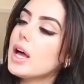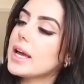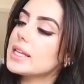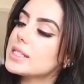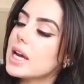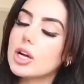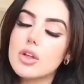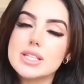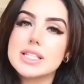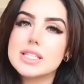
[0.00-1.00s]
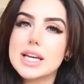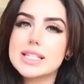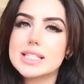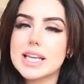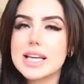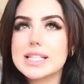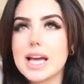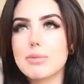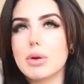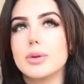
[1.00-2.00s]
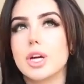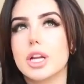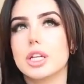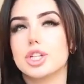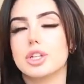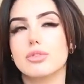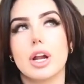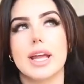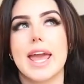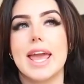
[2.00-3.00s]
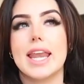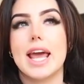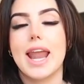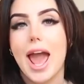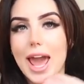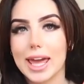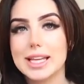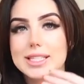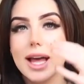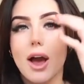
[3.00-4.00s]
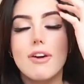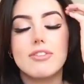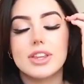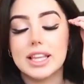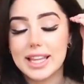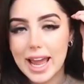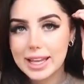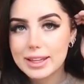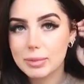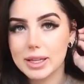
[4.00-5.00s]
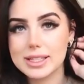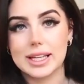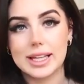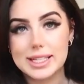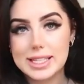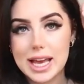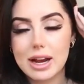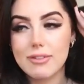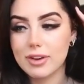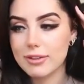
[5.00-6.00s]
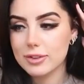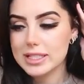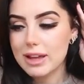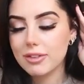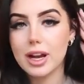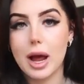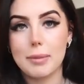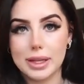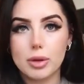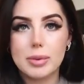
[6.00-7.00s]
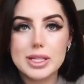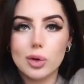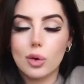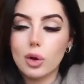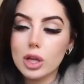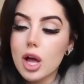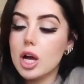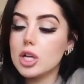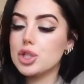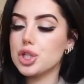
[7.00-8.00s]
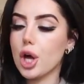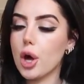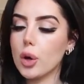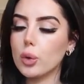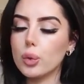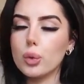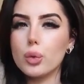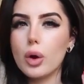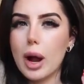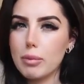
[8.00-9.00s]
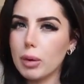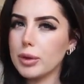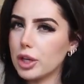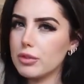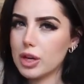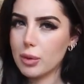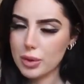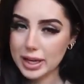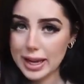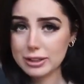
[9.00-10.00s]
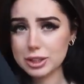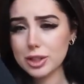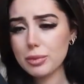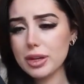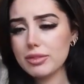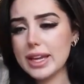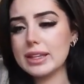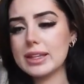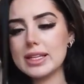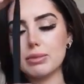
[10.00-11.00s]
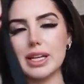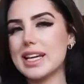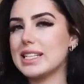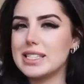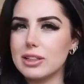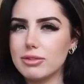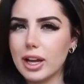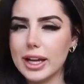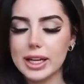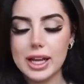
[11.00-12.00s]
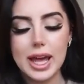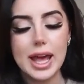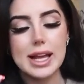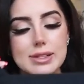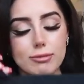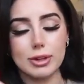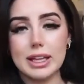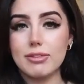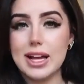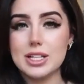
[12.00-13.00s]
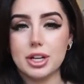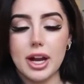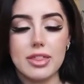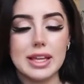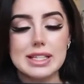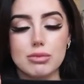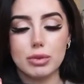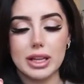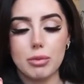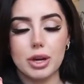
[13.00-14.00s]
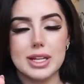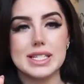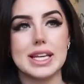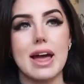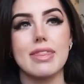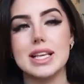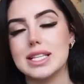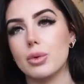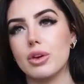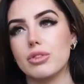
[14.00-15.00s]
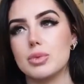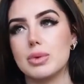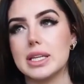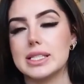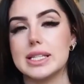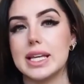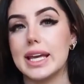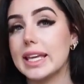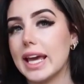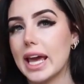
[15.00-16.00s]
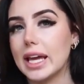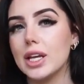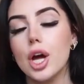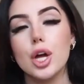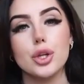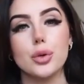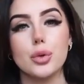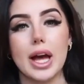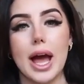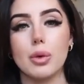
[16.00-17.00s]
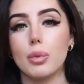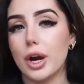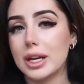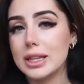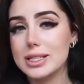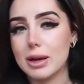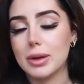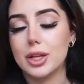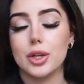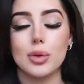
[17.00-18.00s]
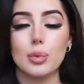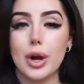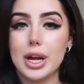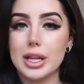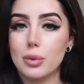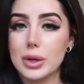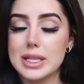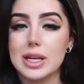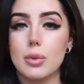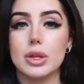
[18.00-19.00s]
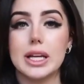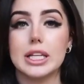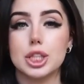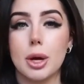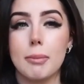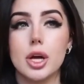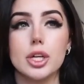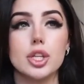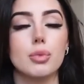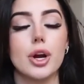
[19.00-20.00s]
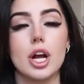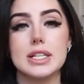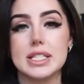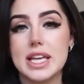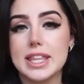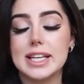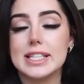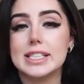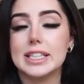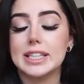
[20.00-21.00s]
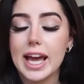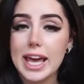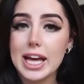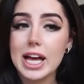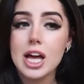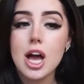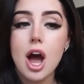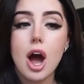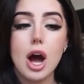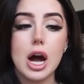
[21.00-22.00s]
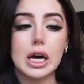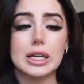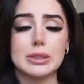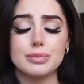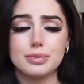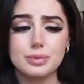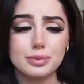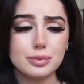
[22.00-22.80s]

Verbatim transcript: lines. I got this in a size six. I probably got it, should have got it in an eight for the length because like I said, I'm five foot seven. I'm a little bit tall. So I probably could have done with an extra little bit of length in this, but it's still fine. It's really flattering. I think it's really pretty, and this is one of those pieces, again, you can wear it in the summer, you can wear it in the winter with like a jumper, you can wear it underneath things to layer, um